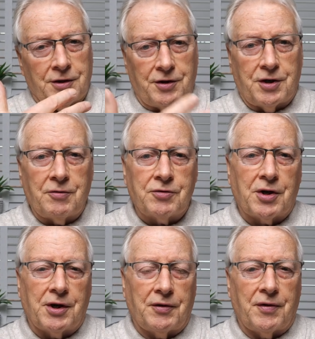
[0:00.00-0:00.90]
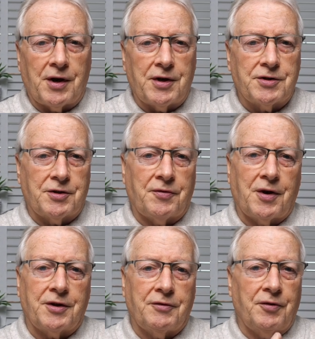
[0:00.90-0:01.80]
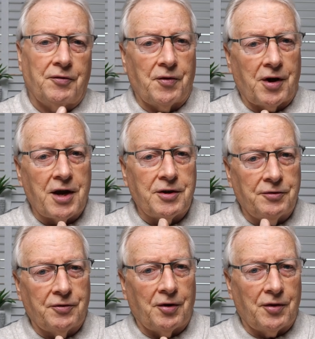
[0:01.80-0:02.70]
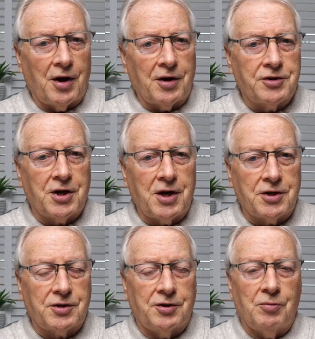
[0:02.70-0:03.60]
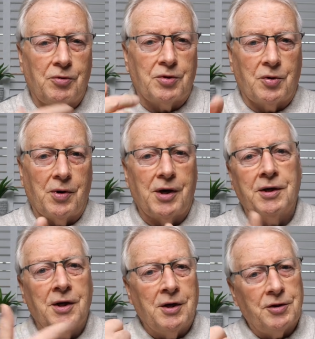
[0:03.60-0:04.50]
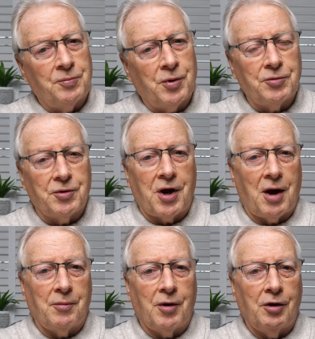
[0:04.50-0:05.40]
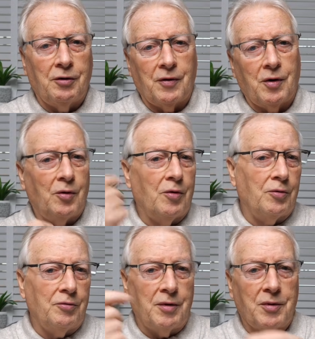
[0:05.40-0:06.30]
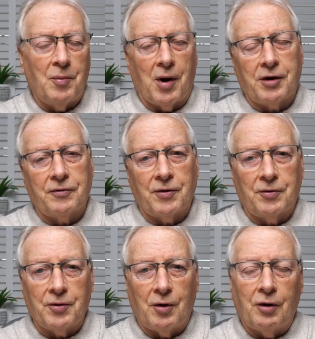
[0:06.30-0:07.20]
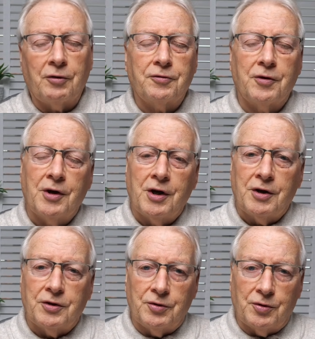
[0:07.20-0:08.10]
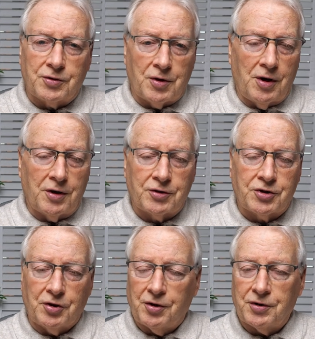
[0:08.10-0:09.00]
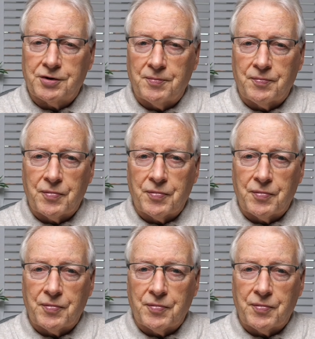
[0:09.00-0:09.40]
The downside of that is the fact if you forget you've got that attached and you walk away, you pull your camera over or rip the microphone off your shirt.